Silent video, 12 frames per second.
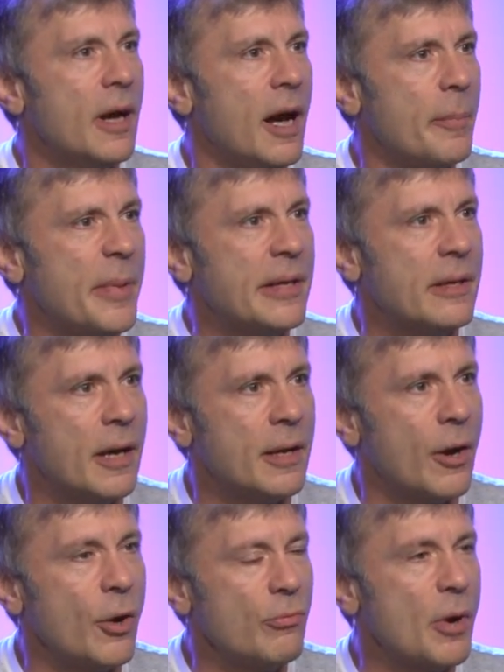
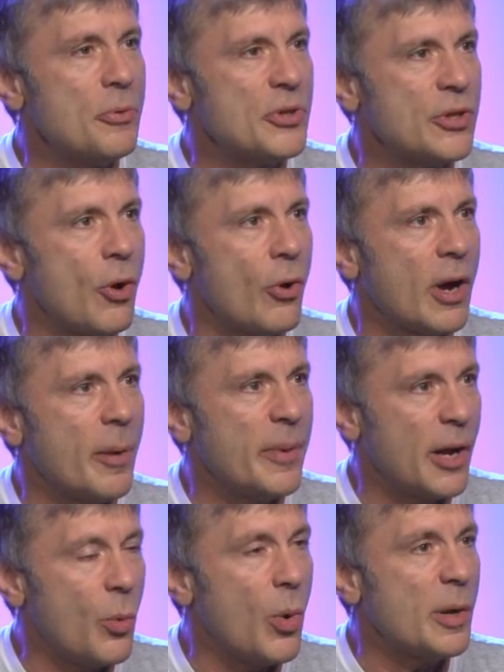And I wrote the song.
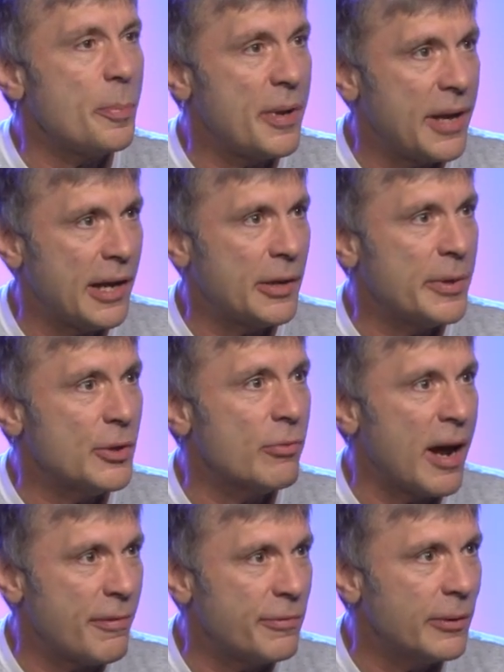I won a piano in a
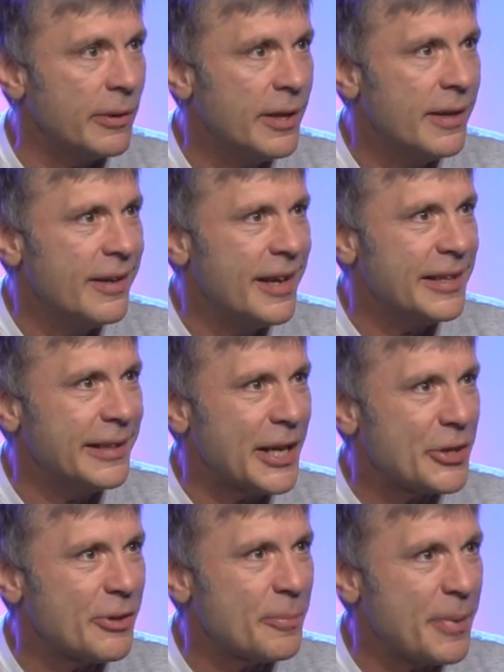raffle, an
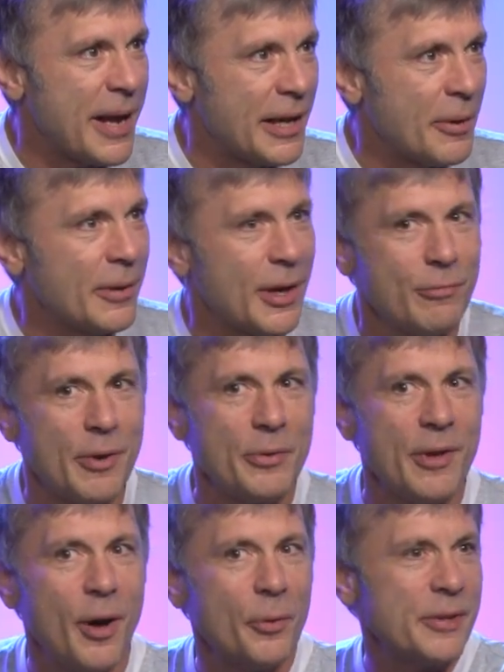electric piano, and I wrote
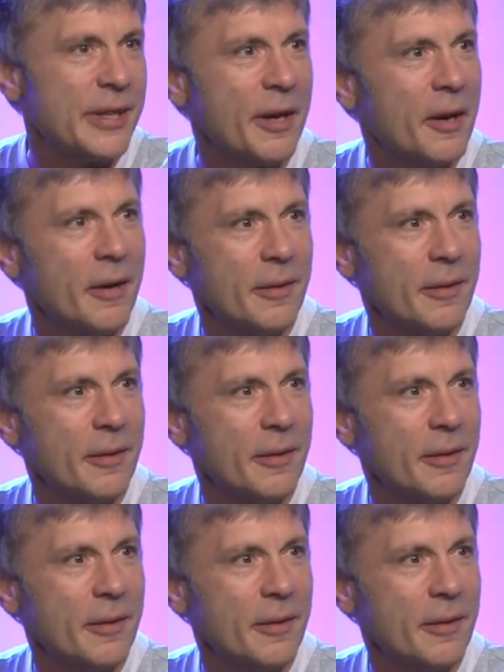the whole thing,